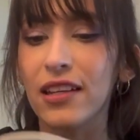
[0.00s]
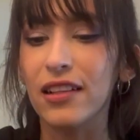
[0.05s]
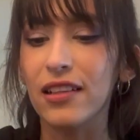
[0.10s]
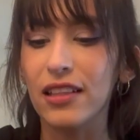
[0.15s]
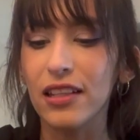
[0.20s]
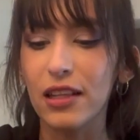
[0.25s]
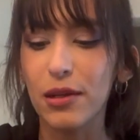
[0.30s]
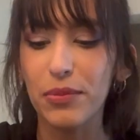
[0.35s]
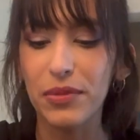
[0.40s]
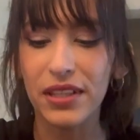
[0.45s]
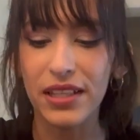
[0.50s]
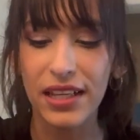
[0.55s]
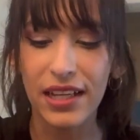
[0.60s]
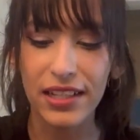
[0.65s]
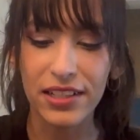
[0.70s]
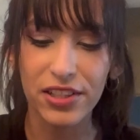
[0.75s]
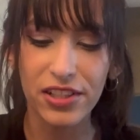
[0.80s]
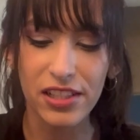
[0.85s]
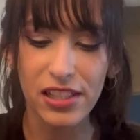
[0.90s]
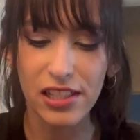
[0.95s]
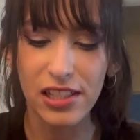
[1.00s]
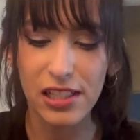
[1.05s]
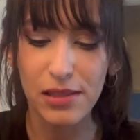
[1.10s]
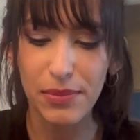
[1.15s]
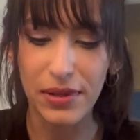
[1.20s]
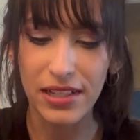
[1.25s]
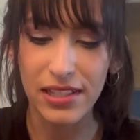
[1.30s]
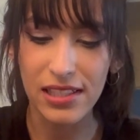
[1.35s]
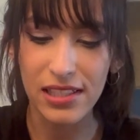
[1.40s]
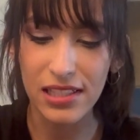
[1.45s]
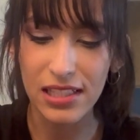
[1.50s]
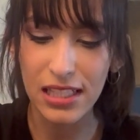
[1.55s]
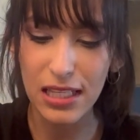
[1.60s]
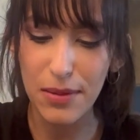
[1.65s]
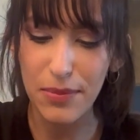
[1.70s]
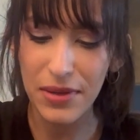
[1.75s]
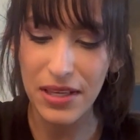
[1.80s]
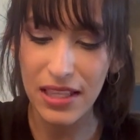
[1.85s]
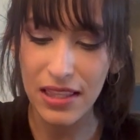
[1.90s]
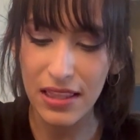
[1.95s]
clean up the edges just by
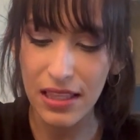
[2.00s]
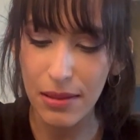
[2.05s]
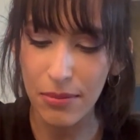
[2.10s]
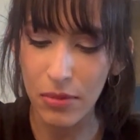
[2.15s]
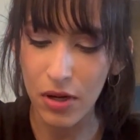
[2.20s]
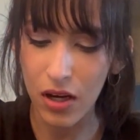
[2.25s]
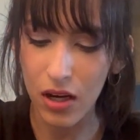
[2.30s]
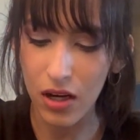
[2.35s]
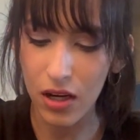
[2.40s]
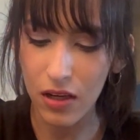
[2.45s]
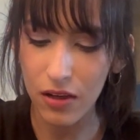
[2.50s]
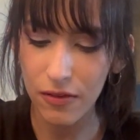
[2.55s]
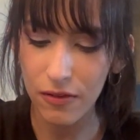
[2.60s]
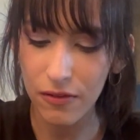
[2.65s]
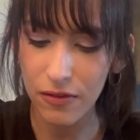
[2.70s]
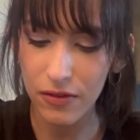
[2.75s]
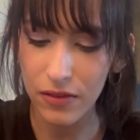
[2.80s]
snipping them off